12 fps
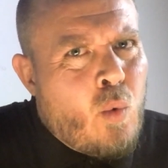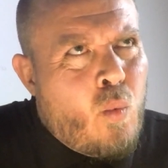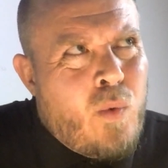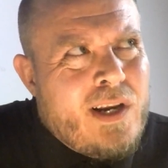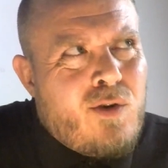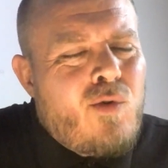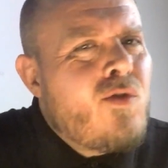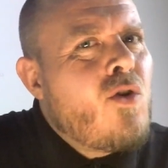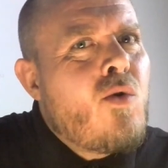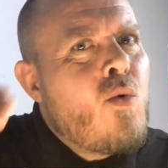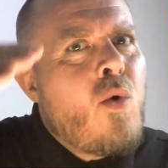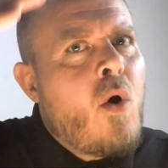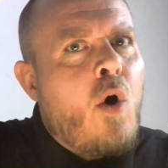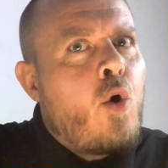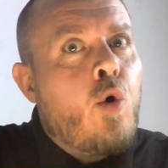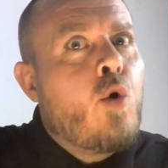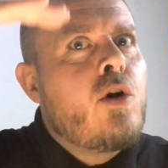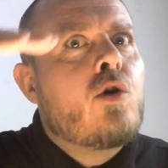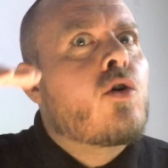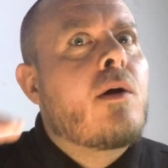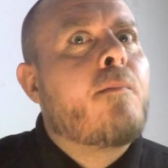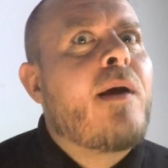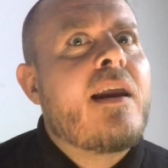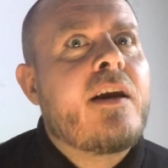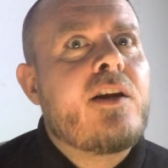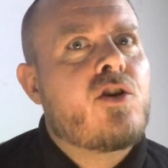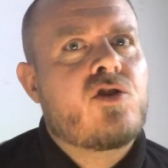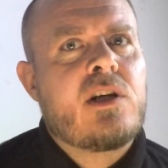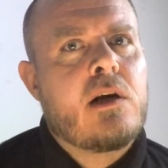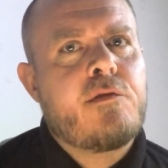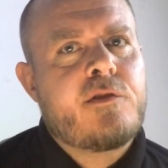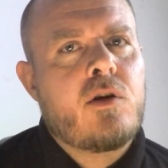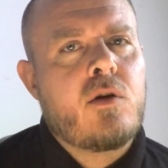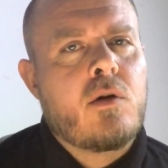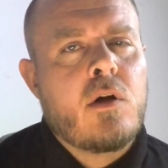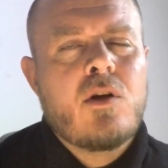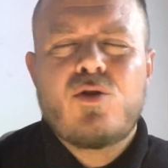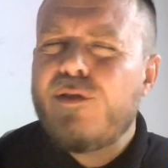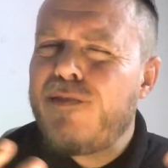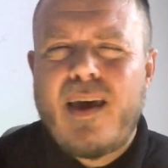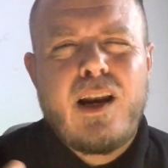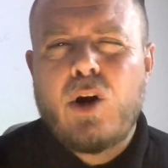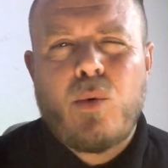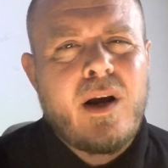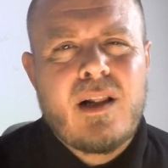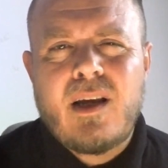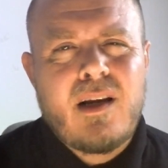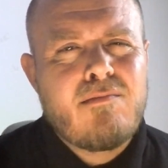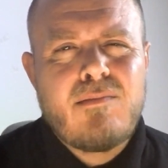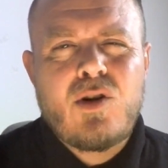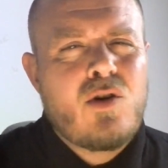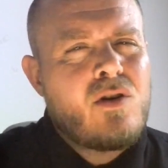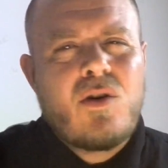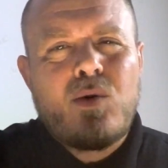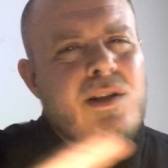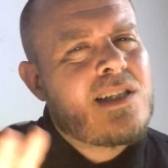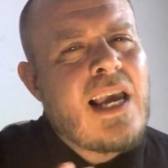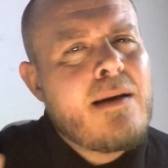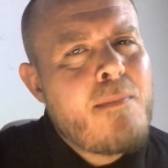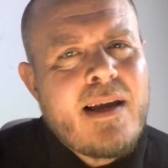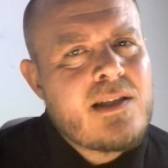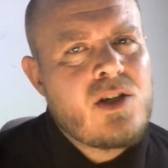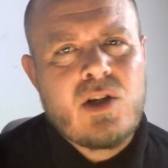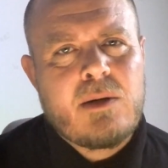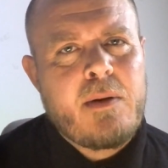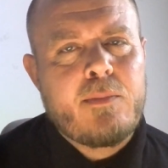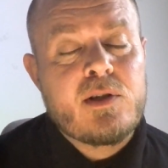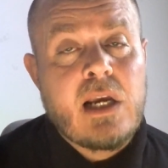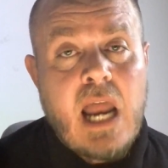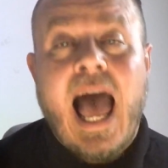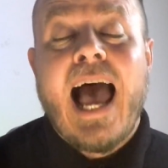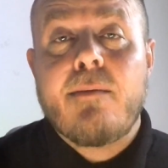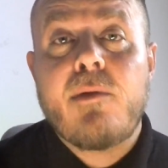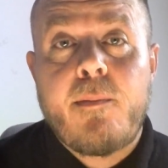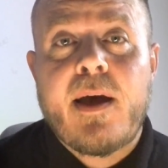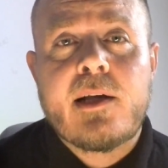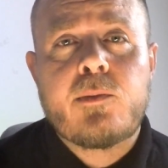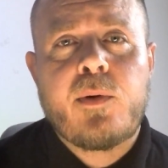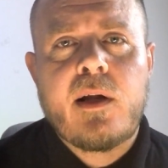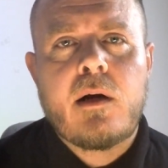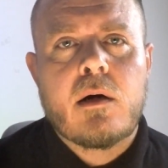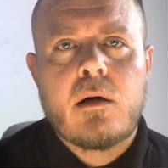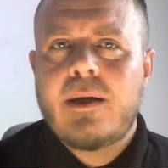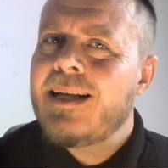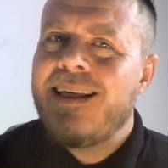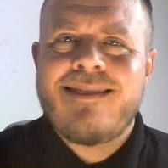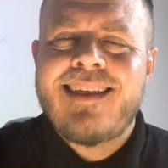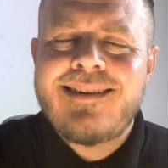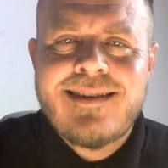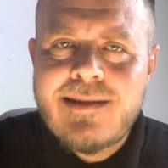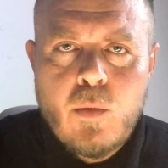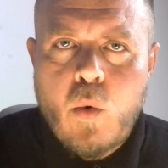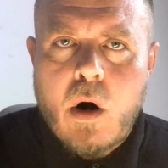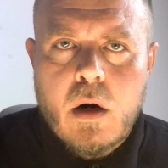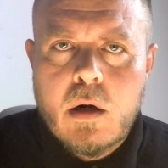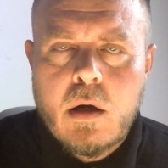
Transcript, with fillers: we don't know who you're comparing yourself to. So very quickly, don't send messages to people saying, I'm the best player. That doesn't work.